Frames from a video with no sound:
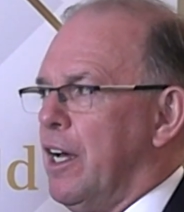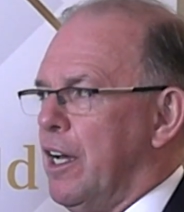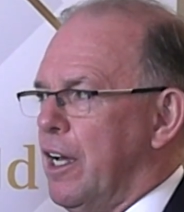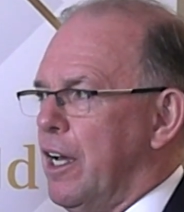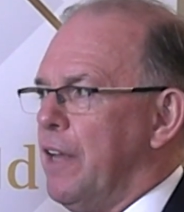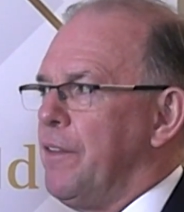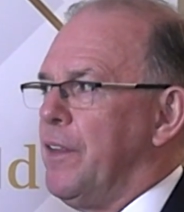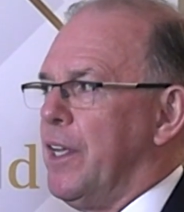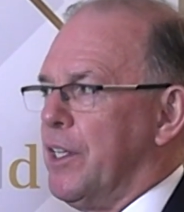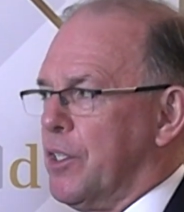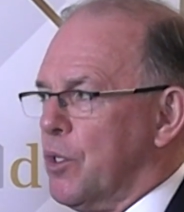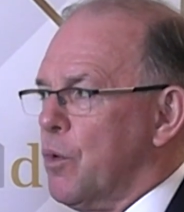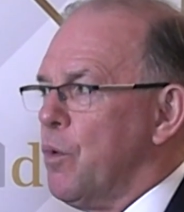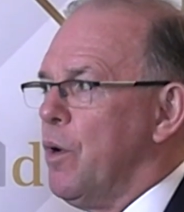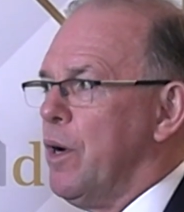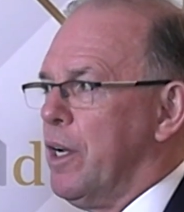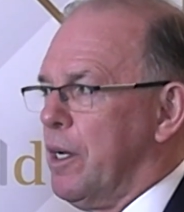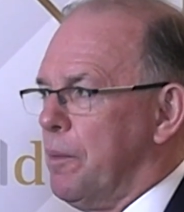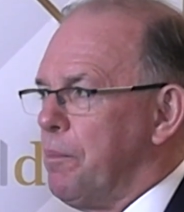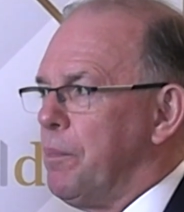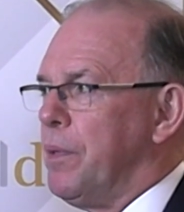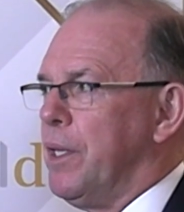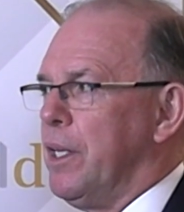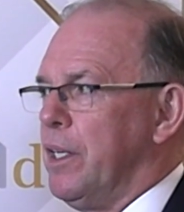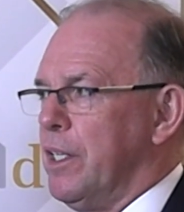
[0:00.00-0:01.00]
And that's quite
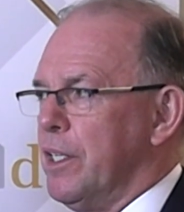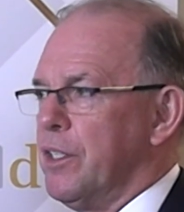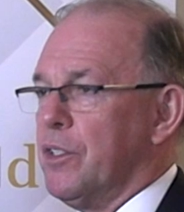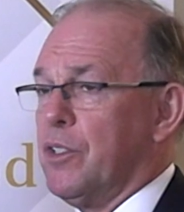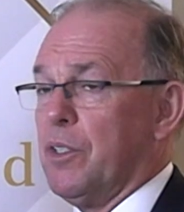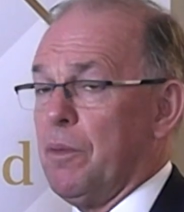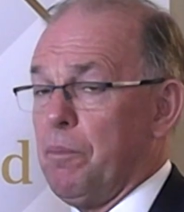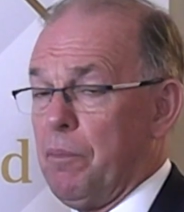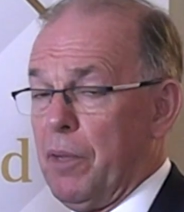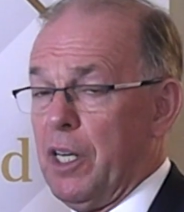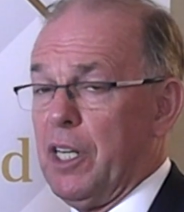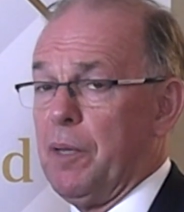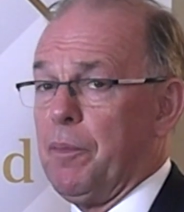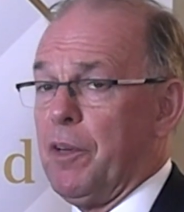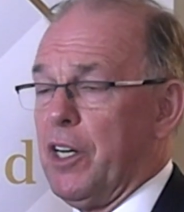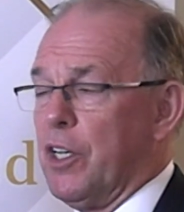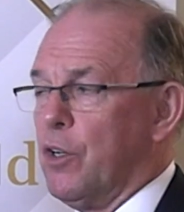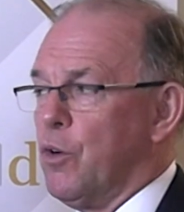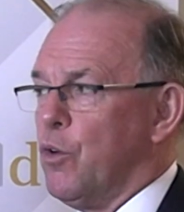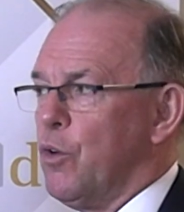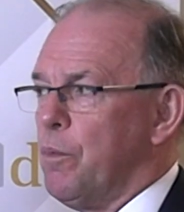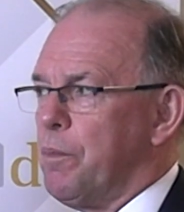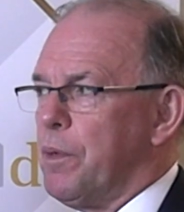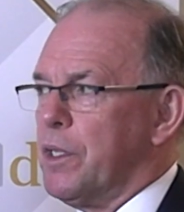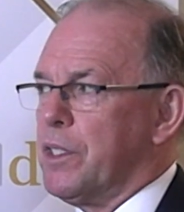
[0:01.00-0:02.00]
appealing to many, many
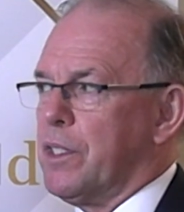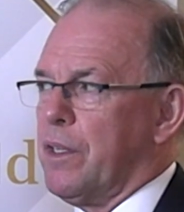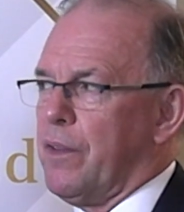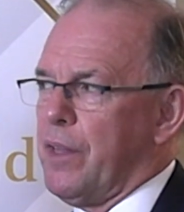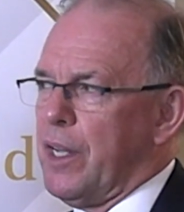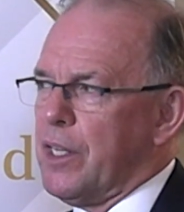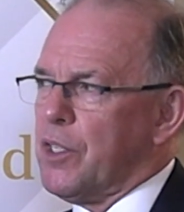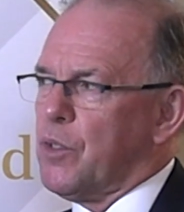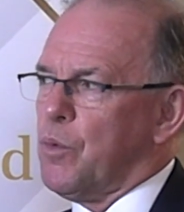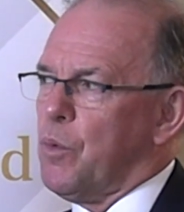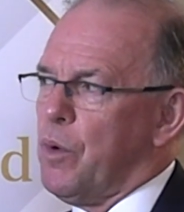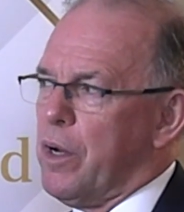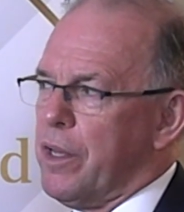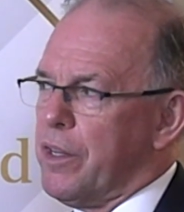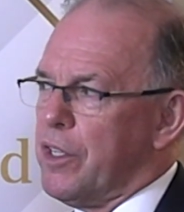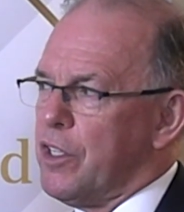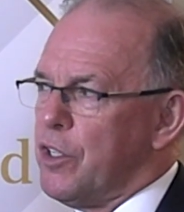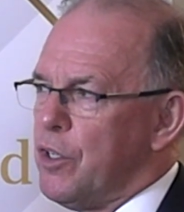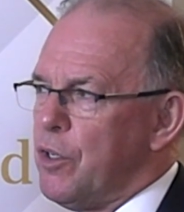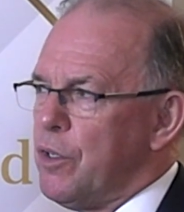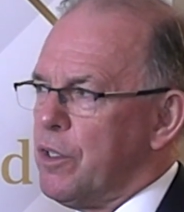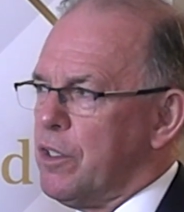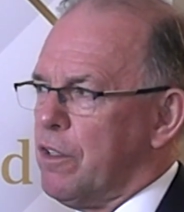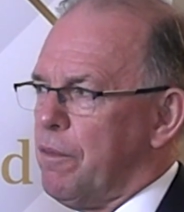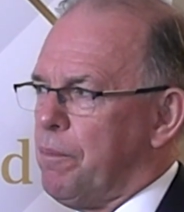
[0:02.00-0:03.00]
corporates. So that's why the
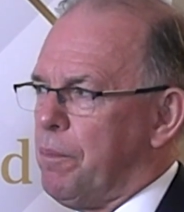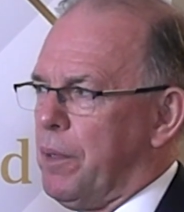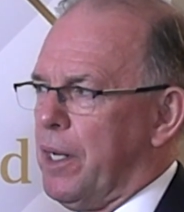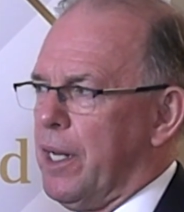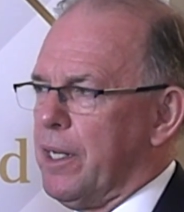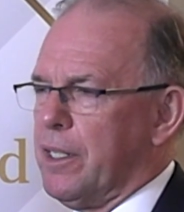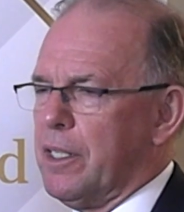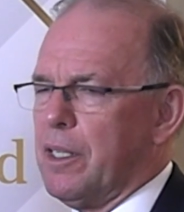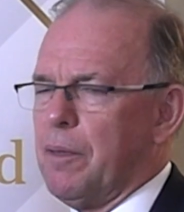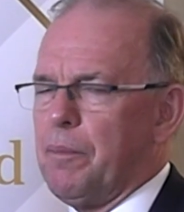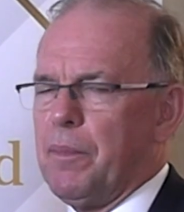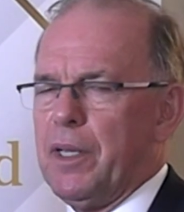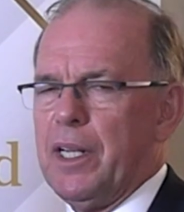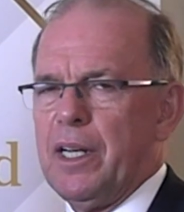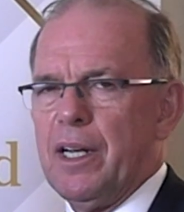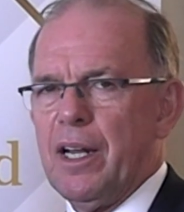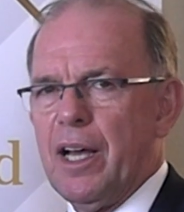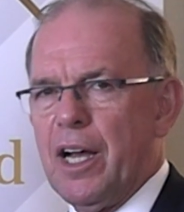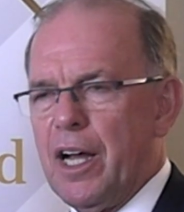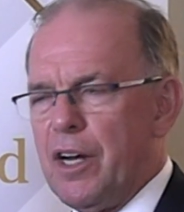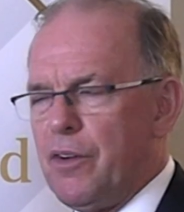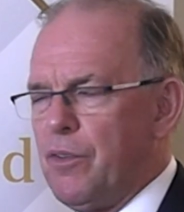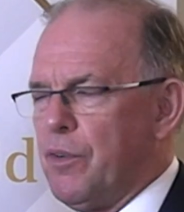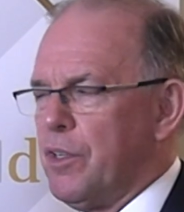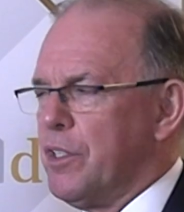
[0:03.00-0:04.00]
use of platinum in
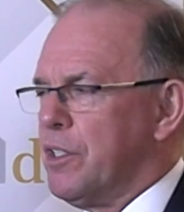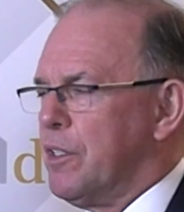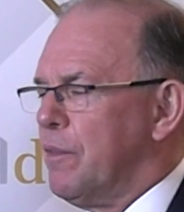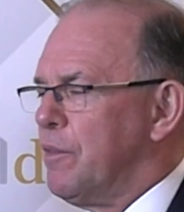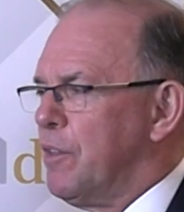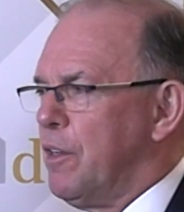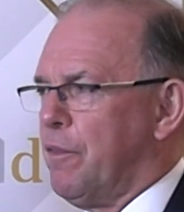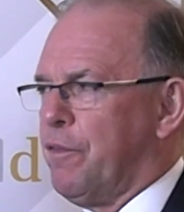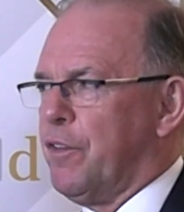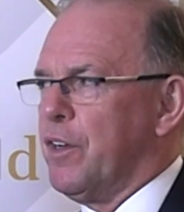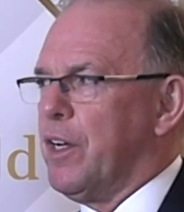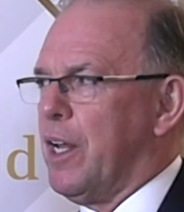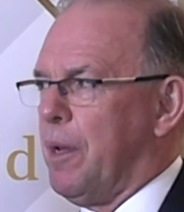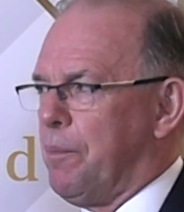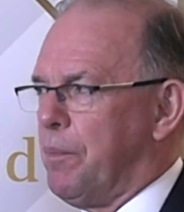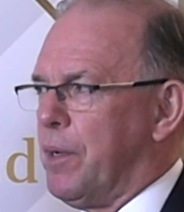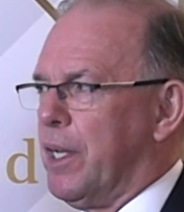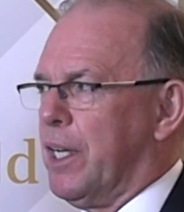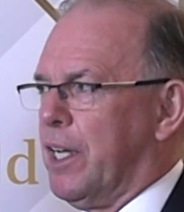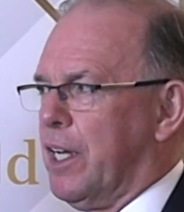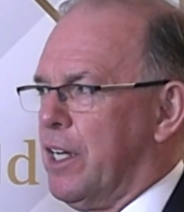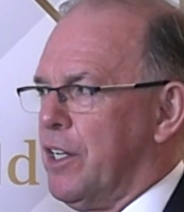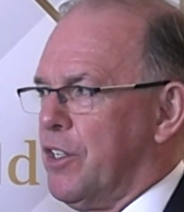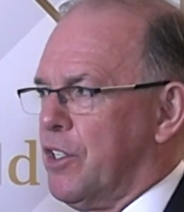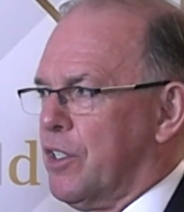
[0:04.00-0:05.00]
hundreds of different
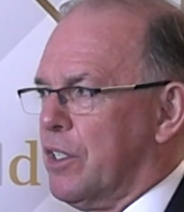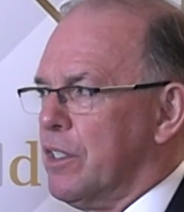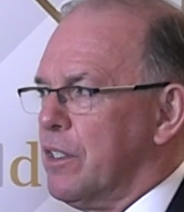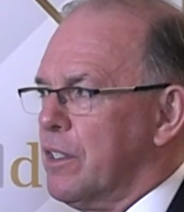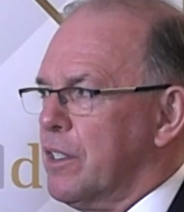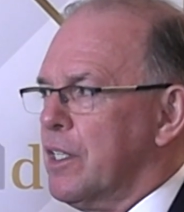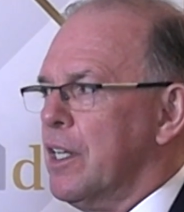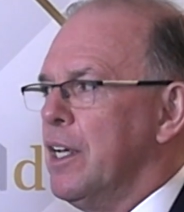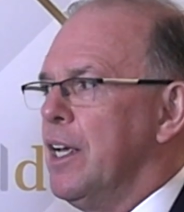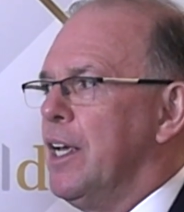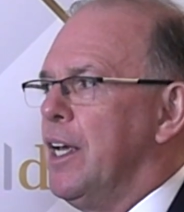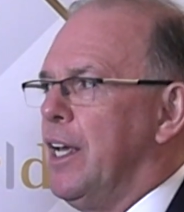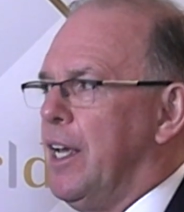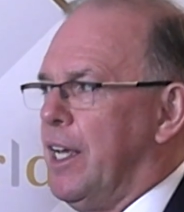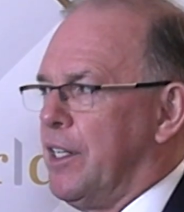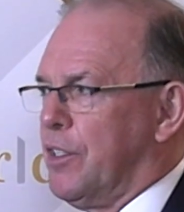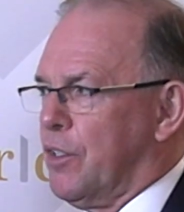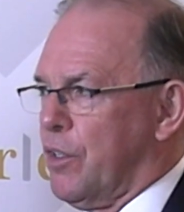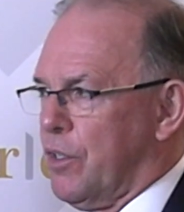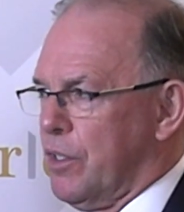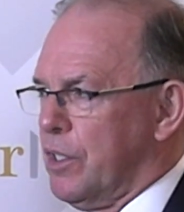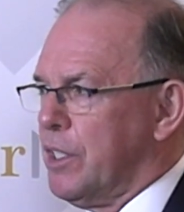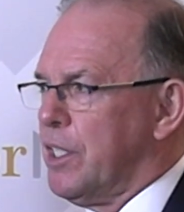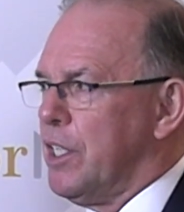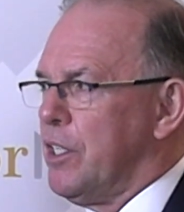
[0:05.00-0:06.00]
applications has
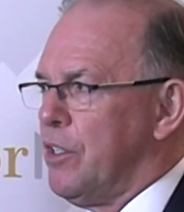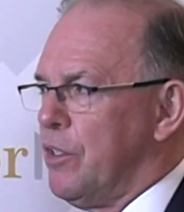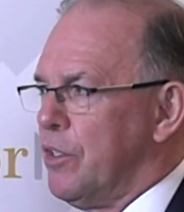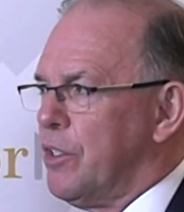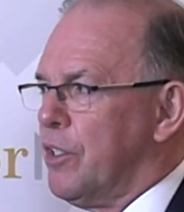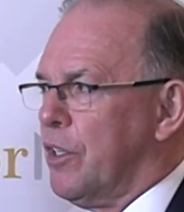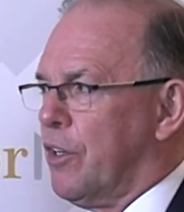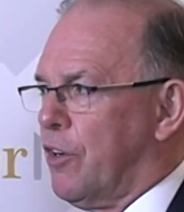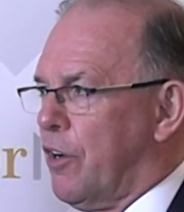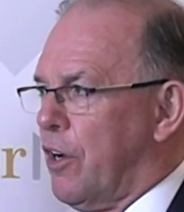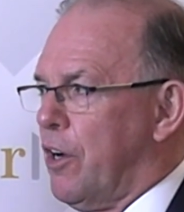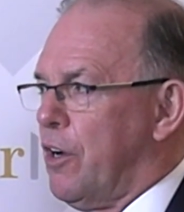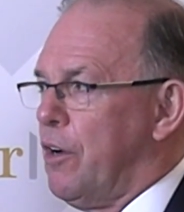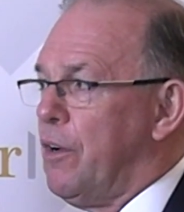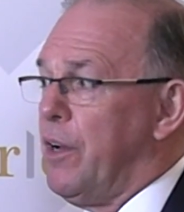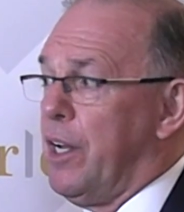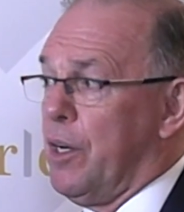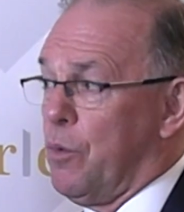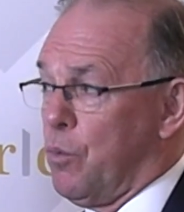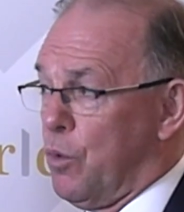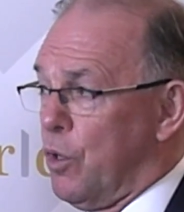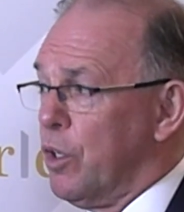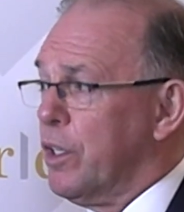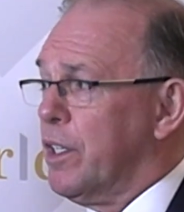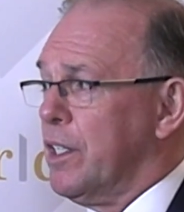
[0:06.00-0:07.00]
continued to grow
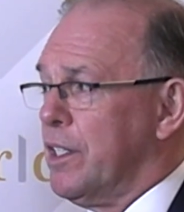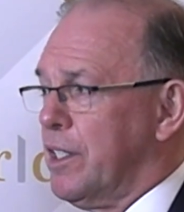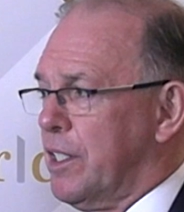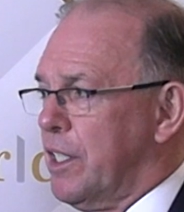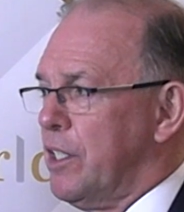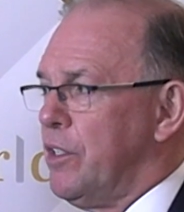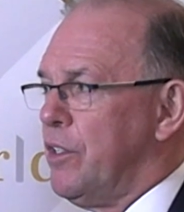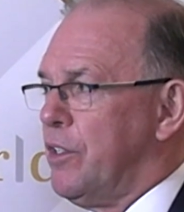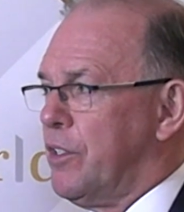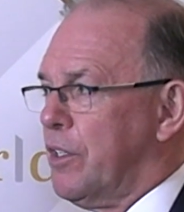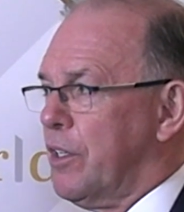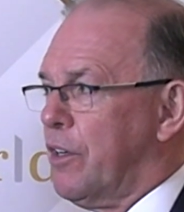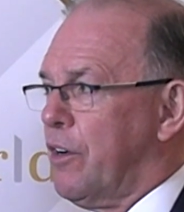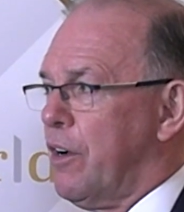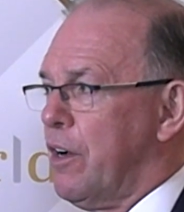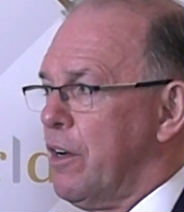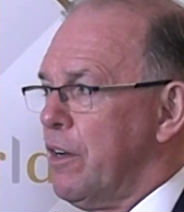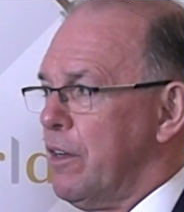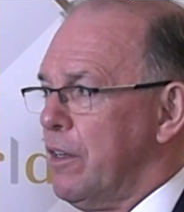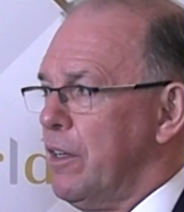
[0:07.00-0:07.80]
and will continue to grow.